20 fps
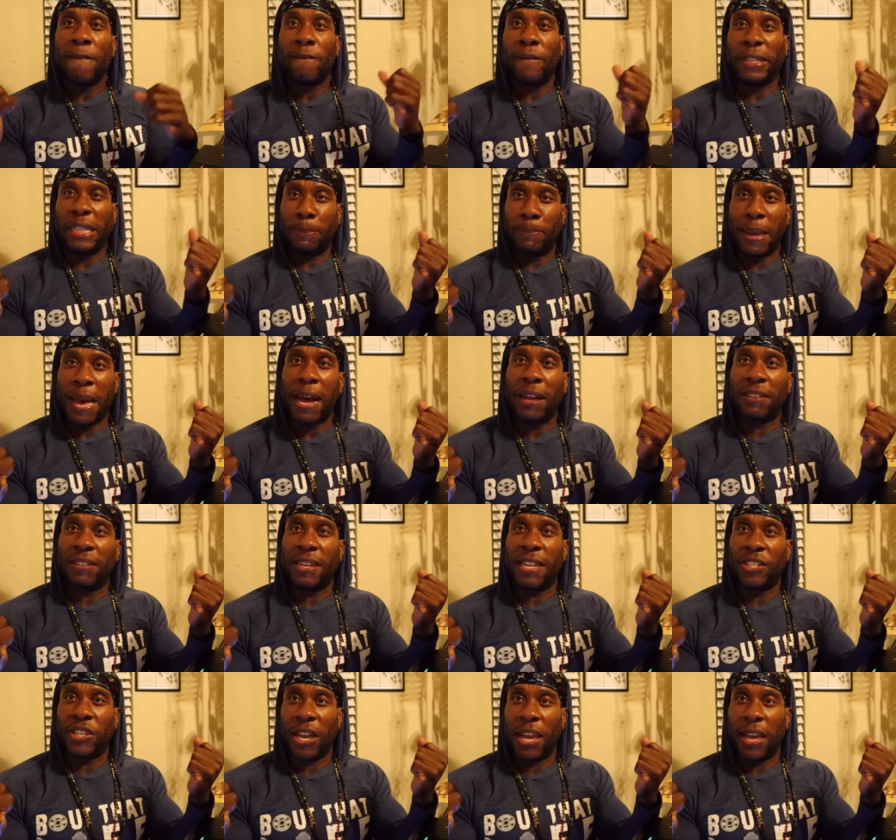fifty pounds
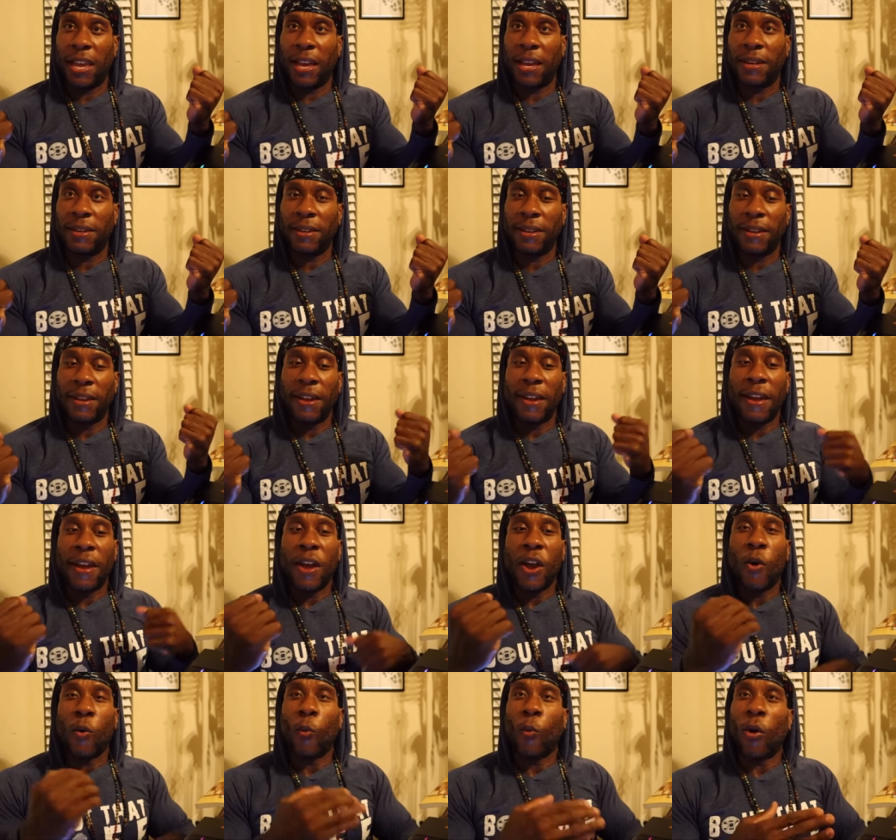in each hand,
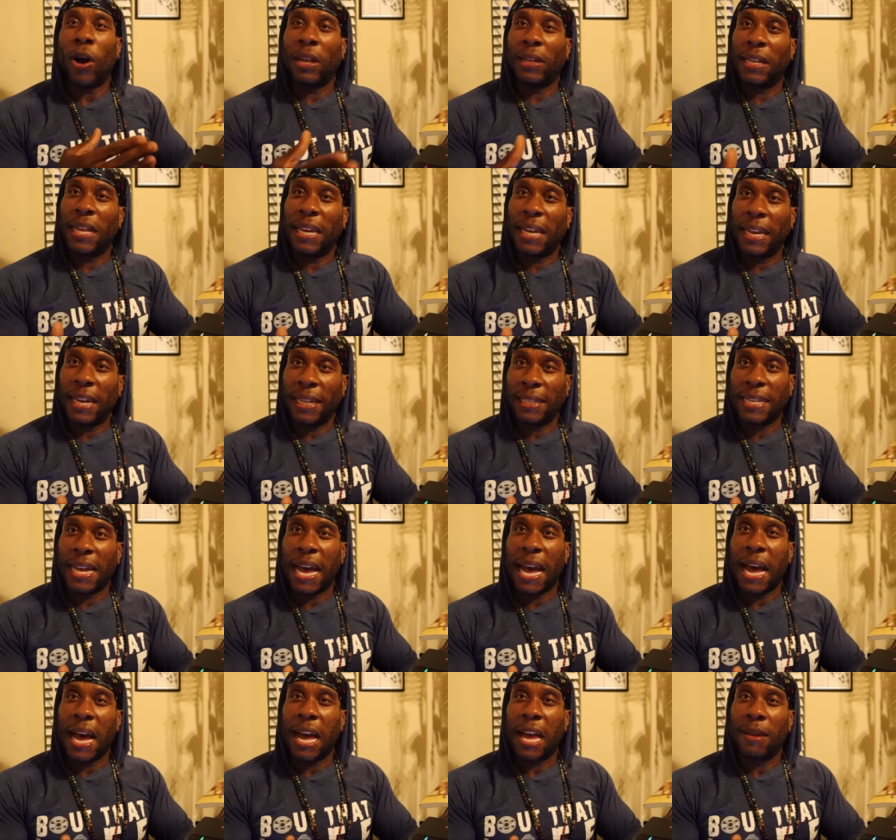one leg at a
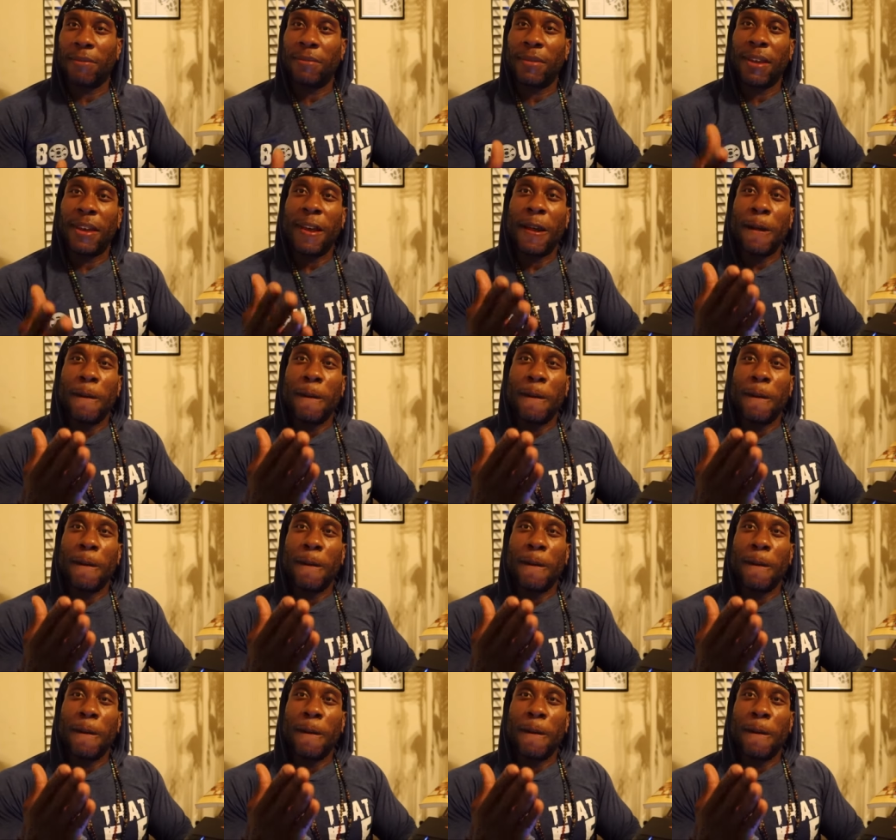time.